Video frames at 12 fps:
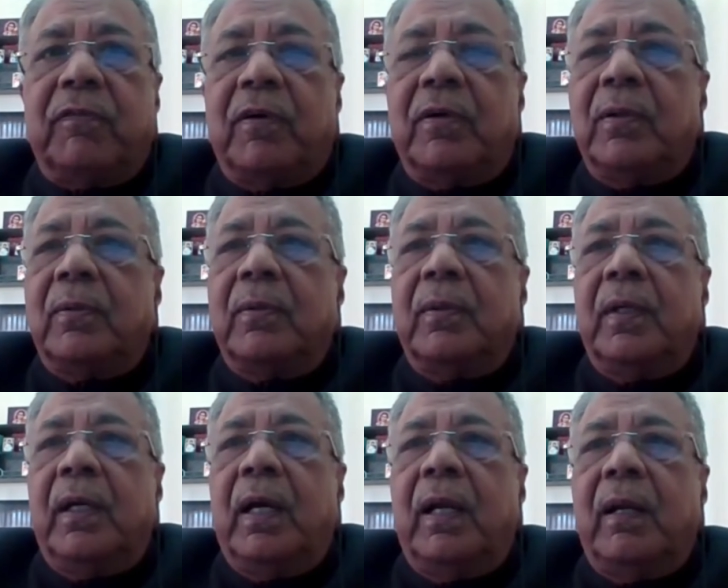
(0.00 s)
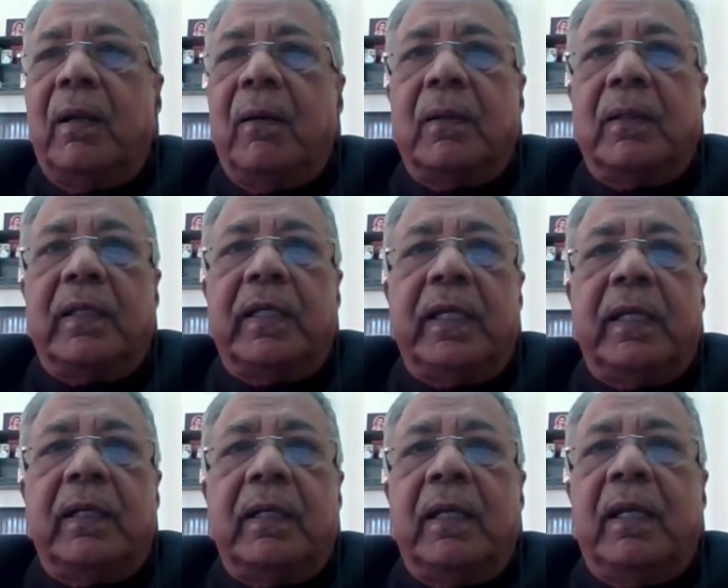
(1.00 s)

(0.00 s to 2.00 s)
follow and not lead,